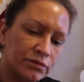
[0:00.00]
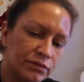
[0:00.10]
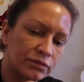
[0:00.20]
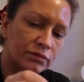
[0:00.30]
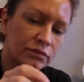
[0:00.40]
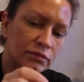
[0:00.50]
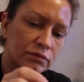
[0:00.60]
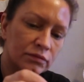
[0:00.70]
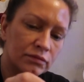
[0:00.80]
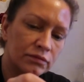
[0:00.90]

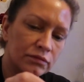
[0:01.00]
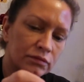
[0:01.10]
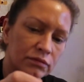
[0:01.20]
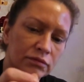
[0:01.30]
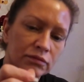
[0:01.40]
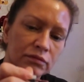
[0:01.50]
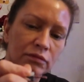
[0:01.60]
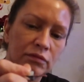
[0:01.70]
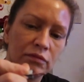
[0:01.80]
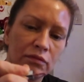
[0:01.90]

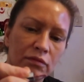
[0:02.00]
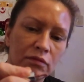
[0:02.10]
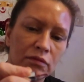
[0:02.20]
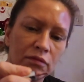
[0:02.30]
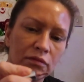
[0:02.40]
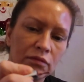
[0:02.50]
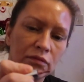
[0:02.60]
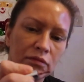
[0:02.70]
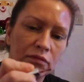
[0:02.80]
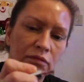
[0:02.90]

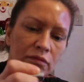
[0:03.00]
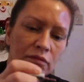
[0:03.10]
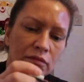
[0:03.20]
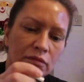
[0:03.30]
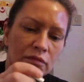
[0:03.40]
No one is speaking in this clip.